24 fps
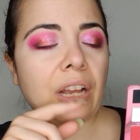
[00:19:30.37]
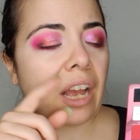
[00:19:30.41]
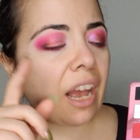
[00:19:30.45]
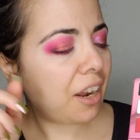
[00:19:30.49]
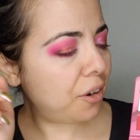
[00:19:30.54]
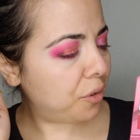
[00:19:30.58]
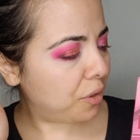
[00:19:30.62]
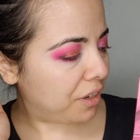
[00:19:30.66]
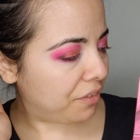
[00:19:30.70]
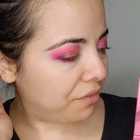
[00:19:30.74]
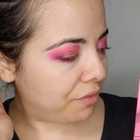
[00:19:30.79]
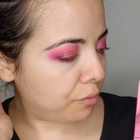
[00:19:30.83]
I
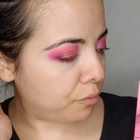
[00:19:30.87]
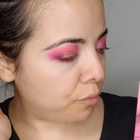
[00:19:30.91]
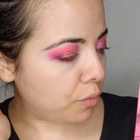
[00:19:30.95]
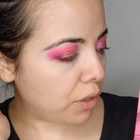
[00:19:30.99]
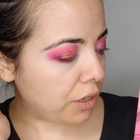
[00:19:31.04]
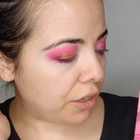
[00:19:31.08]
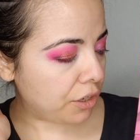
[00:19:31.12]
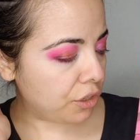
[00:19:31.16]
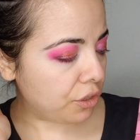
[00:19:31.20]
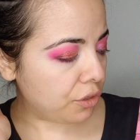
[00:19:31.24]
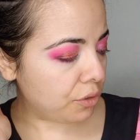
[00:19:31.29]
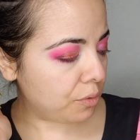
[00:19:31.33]
don't even want
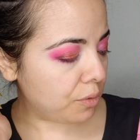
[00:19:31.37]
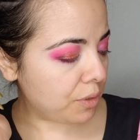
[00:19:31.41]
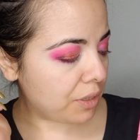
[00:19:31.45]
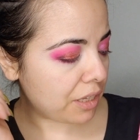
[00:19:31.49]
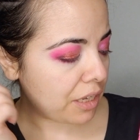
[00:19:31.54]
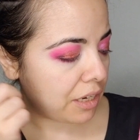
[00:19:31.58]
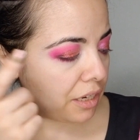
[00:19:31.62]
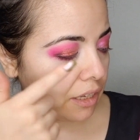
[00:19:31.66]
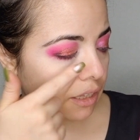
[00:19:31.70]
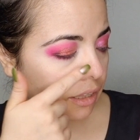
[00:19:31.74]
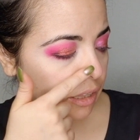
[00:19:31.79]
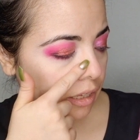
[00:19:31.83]
to use
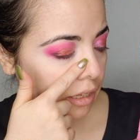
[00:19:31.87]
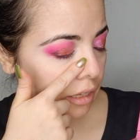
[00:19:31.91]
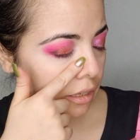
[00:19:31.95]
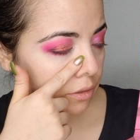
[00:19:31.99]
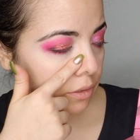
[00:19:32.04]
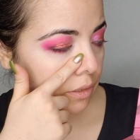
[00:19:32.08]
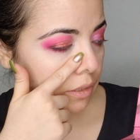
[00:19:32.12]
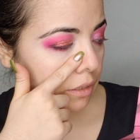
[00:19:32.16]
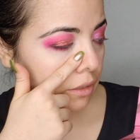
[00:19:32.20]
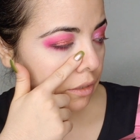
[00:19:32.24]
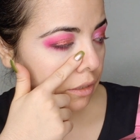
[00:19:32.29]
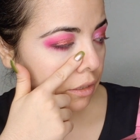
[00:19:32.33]
anything
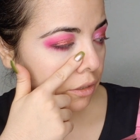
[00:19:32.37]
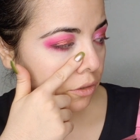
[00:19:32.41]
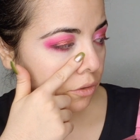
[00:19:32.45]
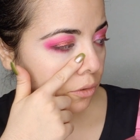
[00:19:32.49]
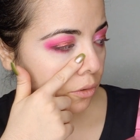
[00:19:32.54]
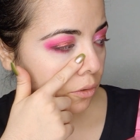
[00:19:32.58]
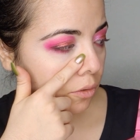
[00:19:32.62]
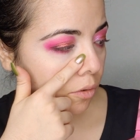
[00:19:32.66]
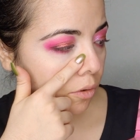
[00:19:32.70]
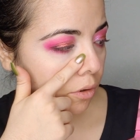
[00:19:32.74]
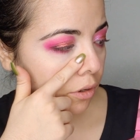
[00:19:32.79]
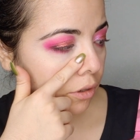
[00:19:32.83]
else in the inner
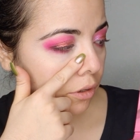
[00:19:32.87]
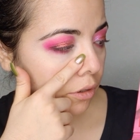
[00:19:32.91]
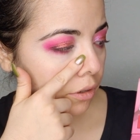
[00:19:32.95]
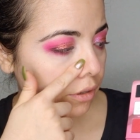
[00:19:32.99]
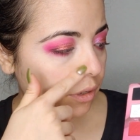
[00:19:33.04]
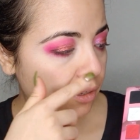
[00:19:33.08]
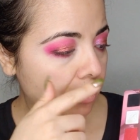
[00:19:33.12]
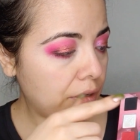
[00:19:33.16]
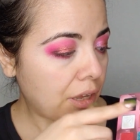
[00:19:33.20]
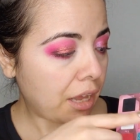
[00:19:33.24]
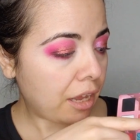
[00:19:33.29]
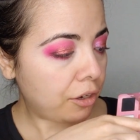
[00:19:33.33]
corner.
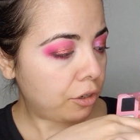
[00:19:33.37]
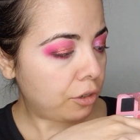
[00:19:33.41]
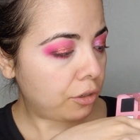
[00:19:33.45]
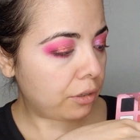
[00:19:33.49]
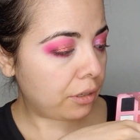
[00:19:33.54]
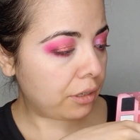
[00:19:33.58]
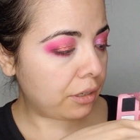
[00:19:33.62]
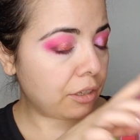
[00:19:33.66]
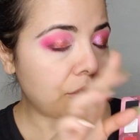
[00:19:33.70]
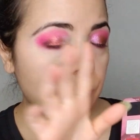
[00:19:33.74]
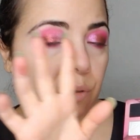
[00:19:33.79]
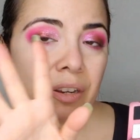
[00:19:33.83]

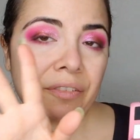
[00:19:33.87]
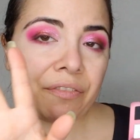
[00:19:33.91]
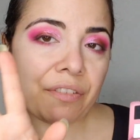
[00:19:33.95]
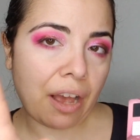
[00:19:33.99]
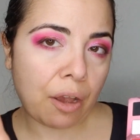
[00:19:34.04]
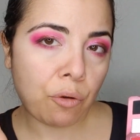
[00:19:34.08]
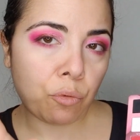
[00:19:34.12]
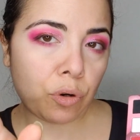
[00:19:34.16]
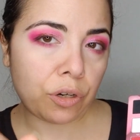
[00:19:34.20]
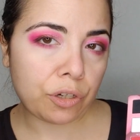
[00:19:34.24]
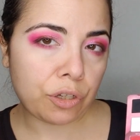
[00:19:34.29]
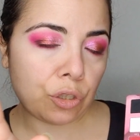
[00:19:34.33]
If I
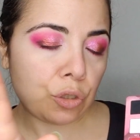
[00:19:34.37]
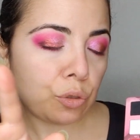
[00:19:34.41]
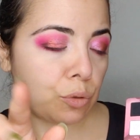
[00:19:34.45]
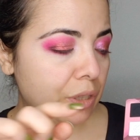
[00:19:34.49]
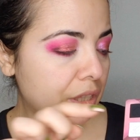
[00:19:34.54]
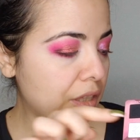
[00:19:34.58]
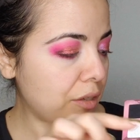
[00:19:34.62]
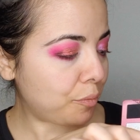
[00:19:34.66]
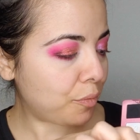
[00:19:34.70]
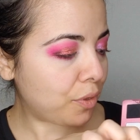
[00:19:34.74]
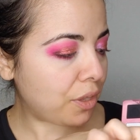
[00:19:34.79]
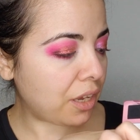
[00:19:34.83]
were to use
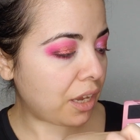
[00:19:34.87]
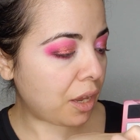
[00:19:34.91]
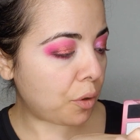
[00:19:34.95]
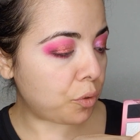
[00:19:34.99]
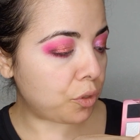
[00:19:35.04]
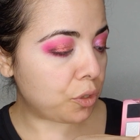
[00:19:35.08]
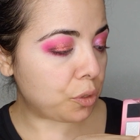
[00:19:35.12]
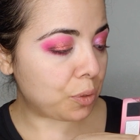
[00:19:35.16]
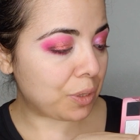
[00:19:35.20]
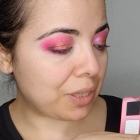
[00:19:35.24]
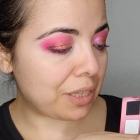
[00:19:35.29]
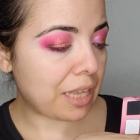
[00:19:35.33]
something, I would
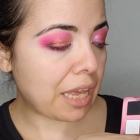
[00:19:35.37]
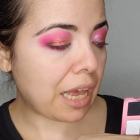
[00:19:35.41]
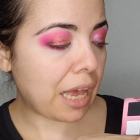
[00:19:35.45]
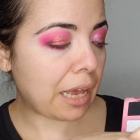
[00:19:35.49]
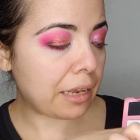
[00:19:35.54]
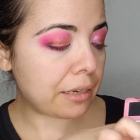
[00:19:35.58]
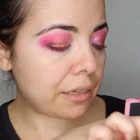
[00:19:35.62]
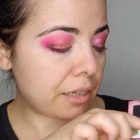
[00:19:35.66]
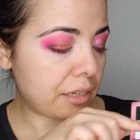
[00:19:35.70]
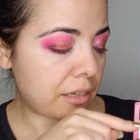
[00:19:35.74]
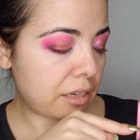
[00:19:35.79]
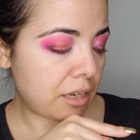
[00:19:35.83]
use
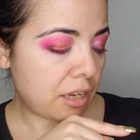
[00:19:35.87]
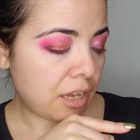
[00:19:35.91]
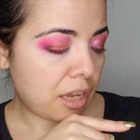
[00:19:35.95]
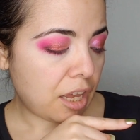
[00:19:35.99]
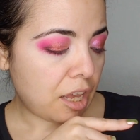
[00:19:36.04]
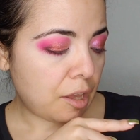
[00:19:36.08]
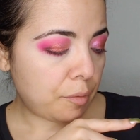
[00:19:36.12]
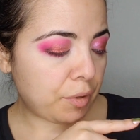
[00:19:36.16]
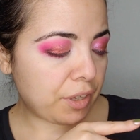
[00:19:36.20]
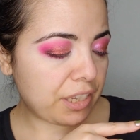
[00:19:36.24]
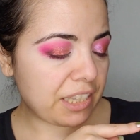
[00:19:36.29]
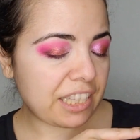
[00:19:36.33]
that
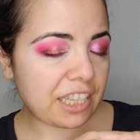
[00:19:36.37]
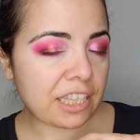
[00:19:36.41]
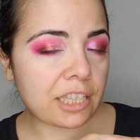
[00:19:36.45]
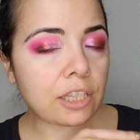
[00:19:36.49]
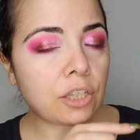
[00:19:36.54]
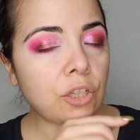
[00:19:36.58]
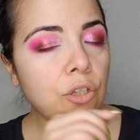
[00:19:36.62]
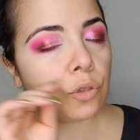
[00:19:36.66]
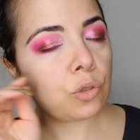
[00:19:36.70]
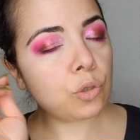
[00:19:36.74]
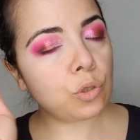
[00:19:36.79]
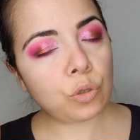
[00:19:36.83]
because this is a
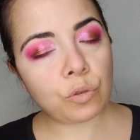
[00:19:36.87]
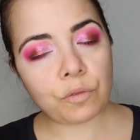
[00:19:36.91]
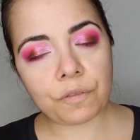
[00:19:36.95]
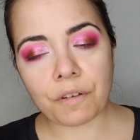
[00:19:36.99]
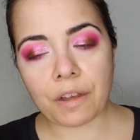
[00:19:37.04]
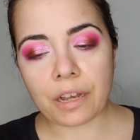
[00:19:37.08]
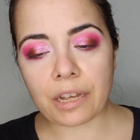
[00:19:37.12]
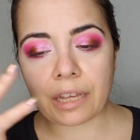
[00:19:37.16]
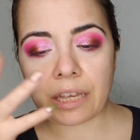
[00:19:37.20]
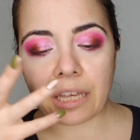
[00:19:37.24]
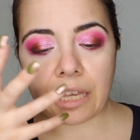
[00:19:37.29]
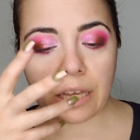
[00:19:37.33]
little too
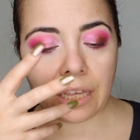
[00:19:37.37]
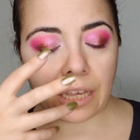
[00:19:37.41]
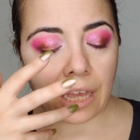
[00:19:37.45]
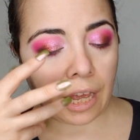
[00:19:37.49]
funky.